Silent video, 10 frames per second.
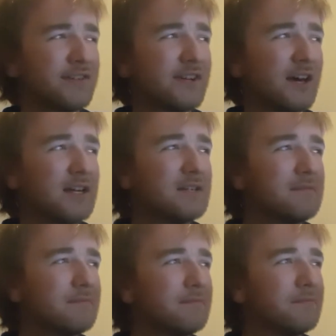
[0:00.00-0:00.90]
retired.
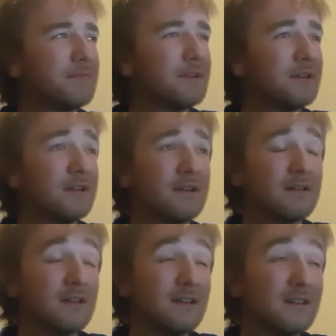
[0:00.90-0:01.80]

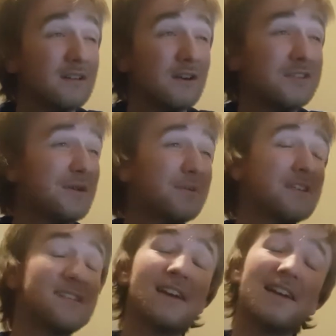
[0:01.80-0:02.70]
OJ won the
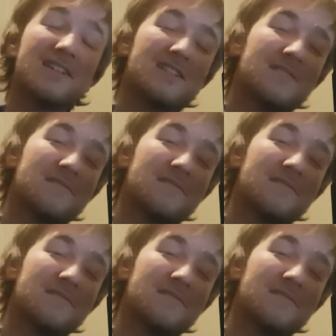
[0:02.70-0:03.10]
stage.